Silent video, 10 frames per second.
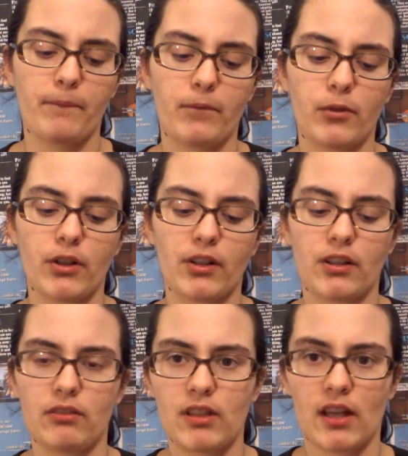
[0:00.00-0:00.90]
where
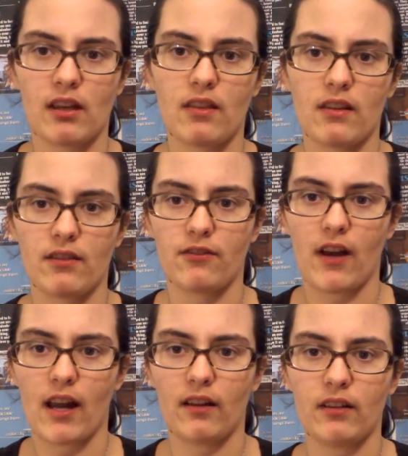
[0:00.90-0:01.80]
you take the
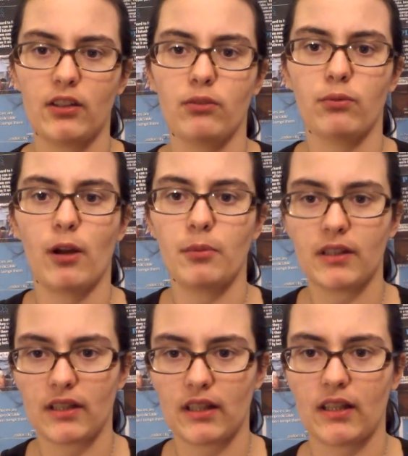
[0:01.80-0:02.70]
file and you rub
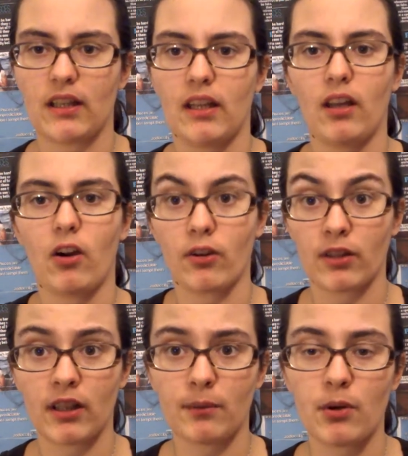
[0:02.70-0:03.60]
it in a
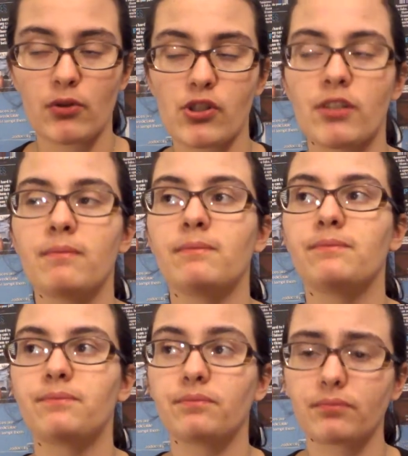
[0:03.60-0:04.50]
arcing motion,
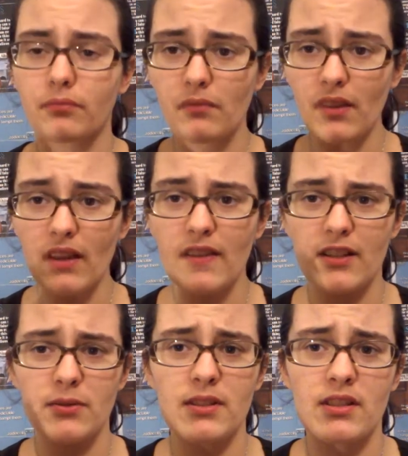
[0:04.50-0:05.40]
that's
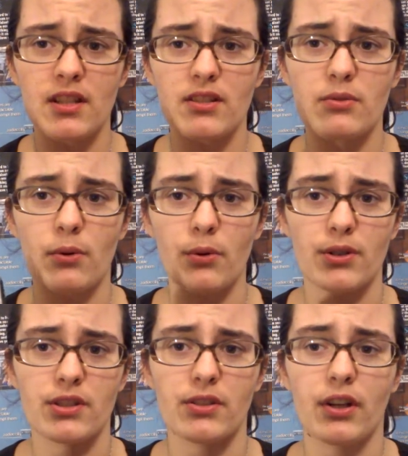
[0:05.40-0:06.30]
what this does to a
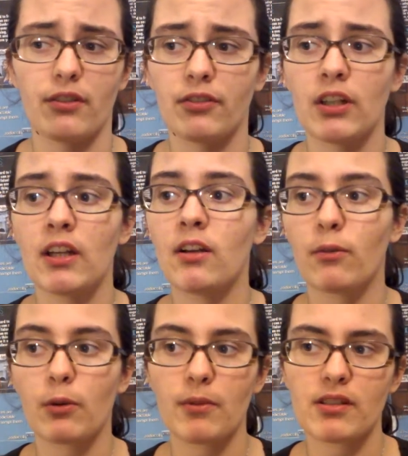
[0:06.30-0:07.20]
horse's hoof. What
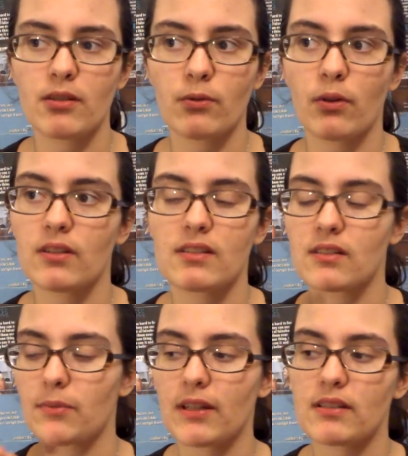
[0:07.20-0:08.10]
a Mustang roll is it
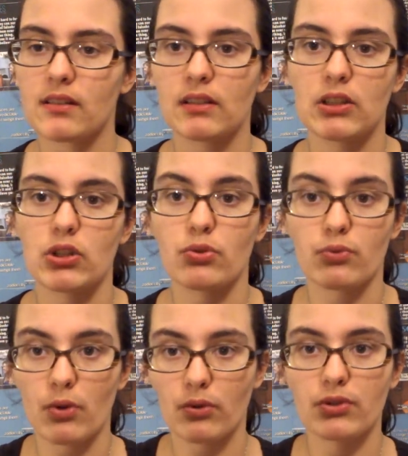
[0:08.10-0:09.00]
basically just
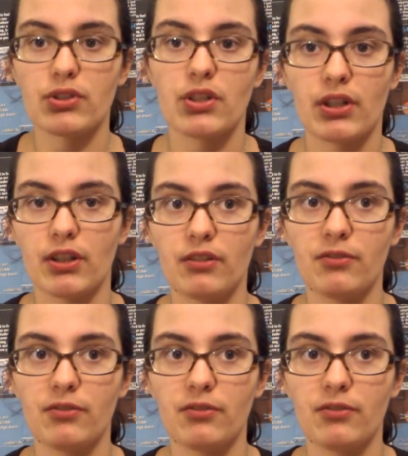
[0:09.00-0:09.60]
rolls the hoof